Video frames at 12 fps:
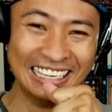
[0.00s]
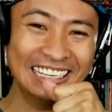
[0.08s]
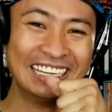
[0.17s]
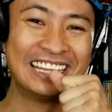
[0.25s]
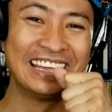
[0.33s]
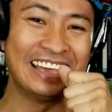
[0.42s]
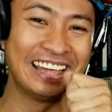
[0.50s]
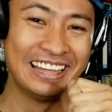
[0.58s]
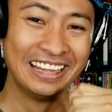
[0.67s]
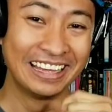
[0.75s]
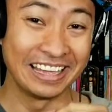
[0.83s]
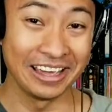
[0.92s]
he
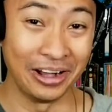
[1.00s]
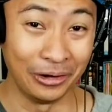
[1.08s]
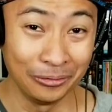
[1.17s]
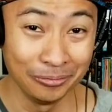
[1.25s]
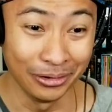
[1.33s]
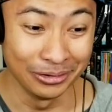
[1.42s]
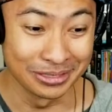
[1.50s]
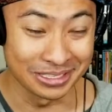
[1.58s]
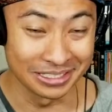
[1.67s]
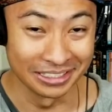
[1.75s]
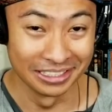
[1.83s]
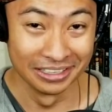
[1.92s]
he
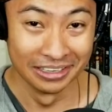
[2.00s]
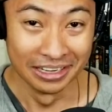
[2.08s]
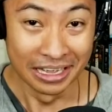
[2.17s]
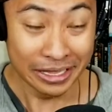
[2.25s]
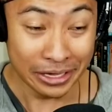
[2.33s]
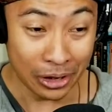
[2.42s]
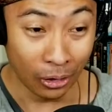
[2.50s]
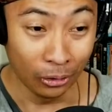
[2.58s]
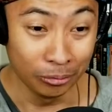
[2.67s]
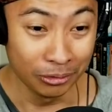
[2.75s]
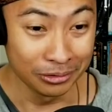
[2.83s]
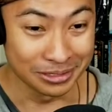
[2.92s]
almost he
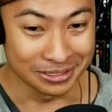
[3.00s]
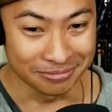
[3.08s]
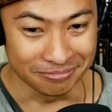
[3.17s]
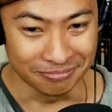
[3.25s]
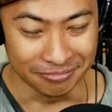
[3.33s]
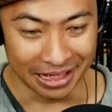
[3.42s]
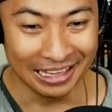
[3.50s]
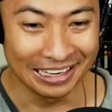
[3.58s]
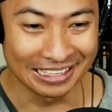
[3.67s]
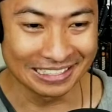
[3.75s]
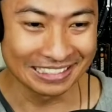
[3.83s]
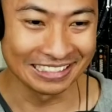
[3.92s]
almost made
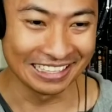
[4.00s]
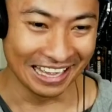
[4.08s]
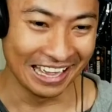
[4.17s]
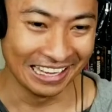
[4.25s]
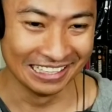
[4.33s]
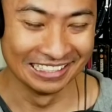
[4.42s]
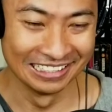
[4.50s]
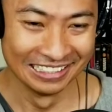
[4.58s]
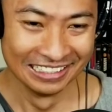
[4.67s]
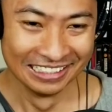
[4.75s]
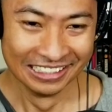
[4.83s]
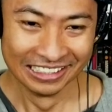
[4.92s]
it to the end,
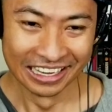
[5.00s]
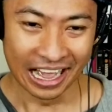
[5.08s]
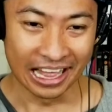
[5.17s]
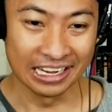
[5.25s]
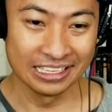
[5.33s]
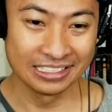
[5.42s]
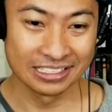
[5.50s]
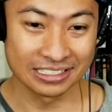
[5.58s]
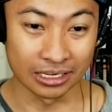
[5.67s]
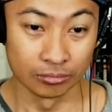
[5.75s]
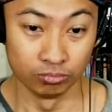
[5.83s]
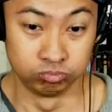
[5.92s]
and he's just like."